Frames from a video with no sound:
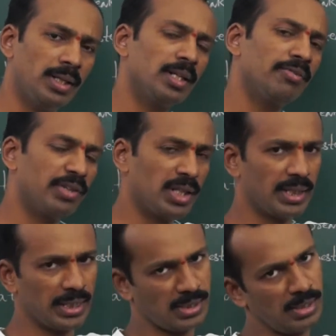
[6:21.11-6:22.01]
If we
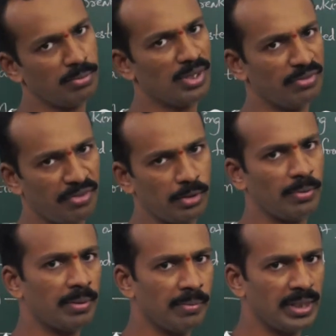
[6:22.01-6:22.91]
take example of
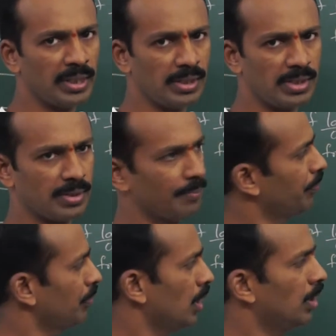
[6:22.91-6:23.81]
human beings,
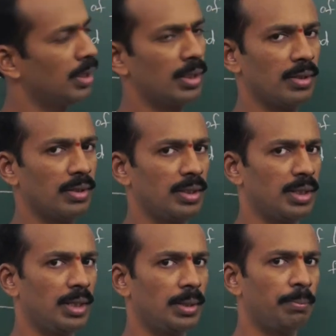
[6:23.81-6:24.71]

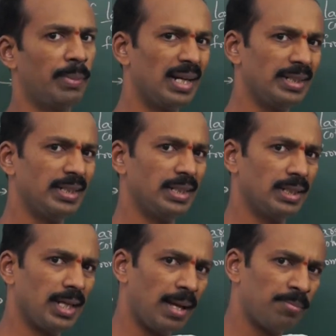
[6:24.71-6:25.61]
the blood
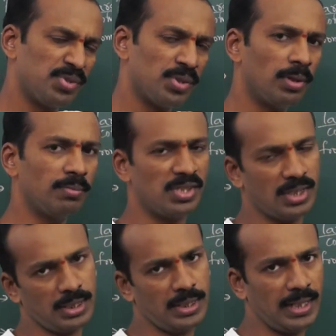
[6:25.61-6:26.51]
absorbs
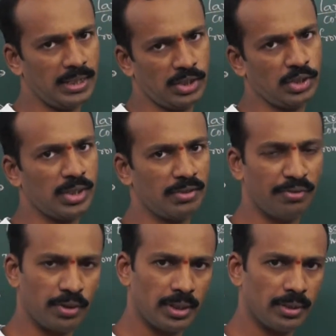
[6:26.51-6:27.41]
the digested
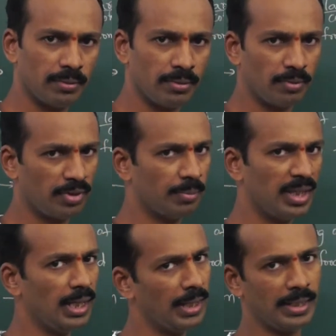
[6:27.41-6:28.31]
food from
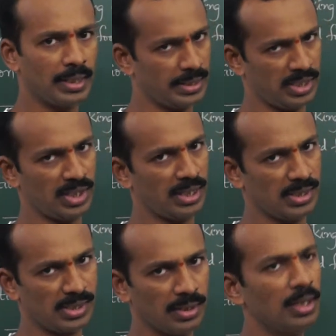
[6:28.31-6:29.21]
the
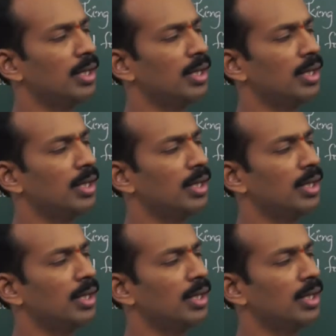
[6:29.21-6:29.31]
intestines.